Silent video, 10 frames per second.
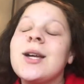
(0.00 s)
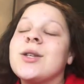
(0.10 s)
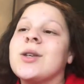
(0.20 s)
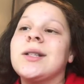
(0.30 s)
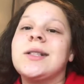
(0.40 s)

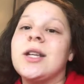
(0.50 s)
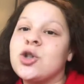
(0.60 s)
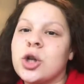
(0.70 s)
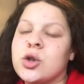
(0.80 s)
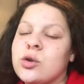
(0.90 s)
So this
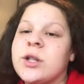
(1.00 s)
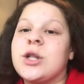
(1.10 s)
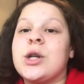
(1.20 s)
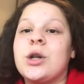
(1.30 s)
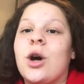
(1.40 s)
intro is already
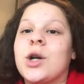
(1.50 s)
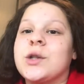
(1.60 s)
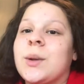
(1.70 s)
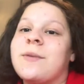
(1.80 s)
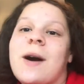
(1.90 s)
too long,
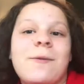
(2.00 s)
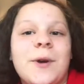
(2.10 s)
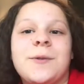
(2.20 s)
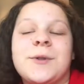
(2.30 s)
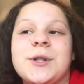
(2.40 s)
so without
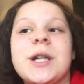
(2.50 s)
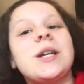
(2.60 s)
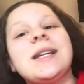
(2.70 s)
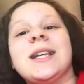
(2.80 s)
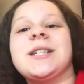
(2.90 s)
further
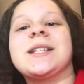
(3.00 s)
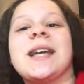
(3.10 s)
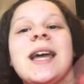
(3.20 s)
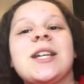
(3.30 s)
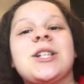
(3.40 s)
ado, let's just
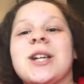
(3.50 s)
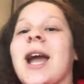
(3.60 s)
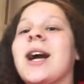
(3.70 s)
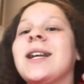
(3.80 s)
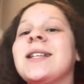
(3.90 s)
get
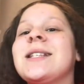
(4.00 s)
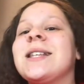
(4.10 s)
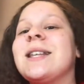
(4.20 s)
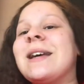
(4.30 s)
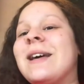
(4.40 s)
straight on into
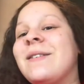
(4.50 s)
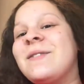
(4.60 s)
the